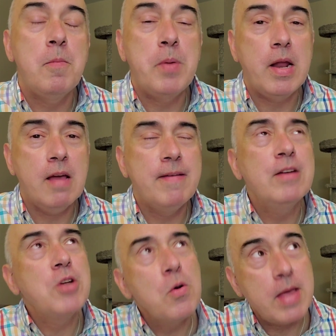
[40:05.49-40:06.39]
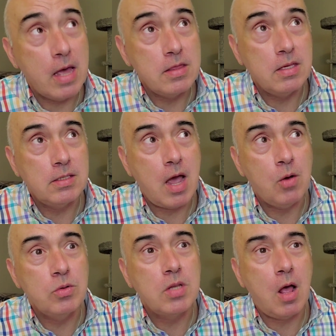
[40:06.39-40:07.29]
But if I don't
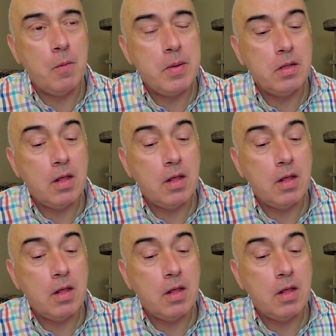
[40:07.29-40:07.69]
get this house,